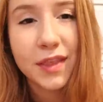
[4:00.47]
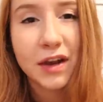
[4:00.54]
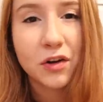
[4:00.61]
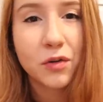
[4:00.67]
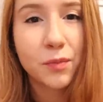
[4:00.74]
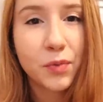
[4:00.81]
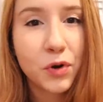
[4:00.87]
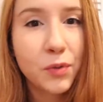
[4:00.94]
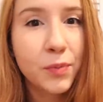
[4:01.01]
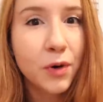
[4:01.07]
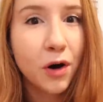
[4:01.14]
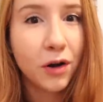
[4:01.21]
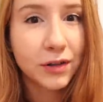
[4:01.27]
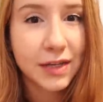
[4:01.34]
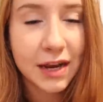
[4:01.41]
they don't poop
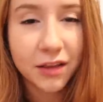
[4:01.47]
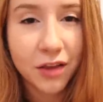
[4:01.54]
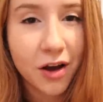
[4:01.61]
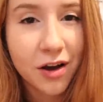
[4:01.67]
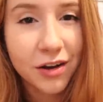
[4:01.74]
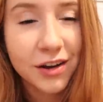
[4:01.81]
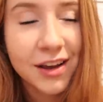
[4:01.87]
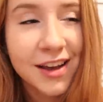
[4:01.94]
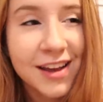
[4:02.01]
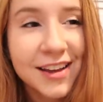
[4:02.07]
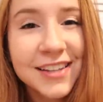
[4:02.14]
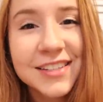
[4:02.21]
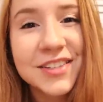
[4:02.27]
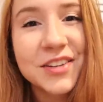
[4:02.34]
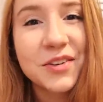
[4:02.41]
all day long,
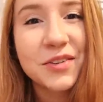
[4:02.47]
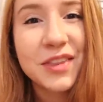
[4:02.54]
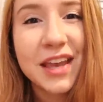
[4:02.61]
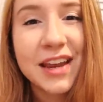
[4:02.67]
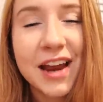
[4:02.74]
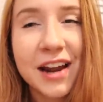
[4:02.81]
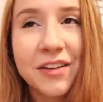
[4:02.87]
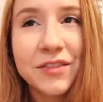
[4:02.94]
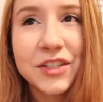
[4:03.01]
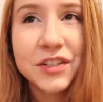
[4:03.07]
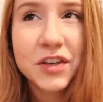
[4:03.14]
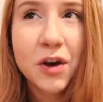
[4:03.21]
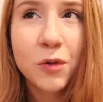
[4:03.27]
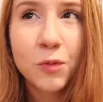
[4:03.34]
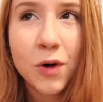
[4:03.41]
so they kind of
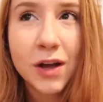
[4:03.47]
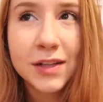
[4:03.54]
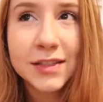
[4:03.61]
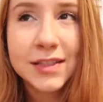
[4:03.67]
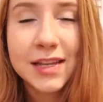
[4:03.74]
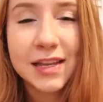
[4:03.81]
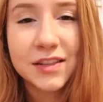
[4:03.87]
just go once,